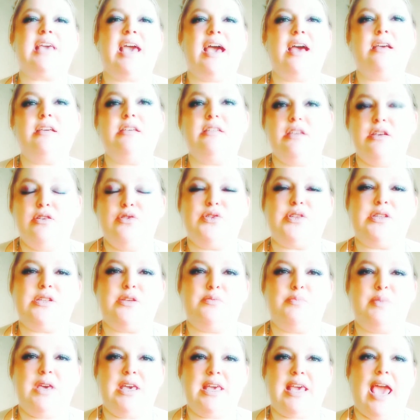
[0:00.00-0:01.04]
get
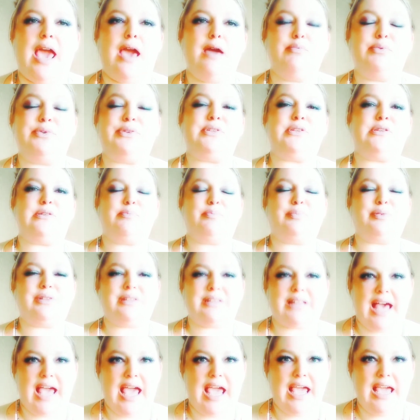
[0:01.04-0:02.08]
used to being able to
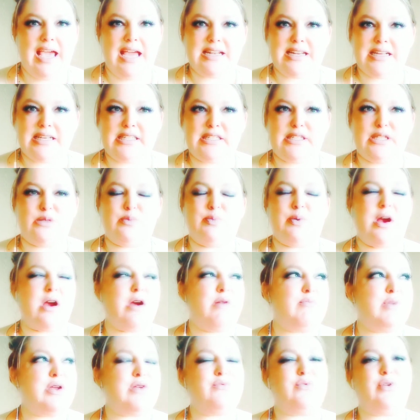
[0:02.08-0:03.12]
play and
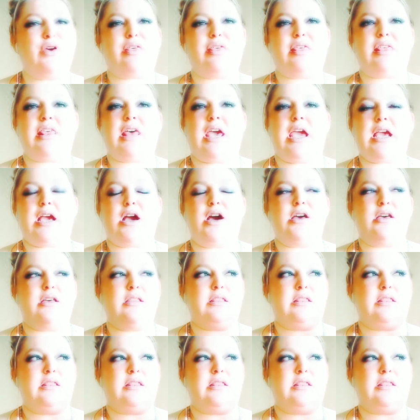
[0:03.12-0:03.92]
experiment with like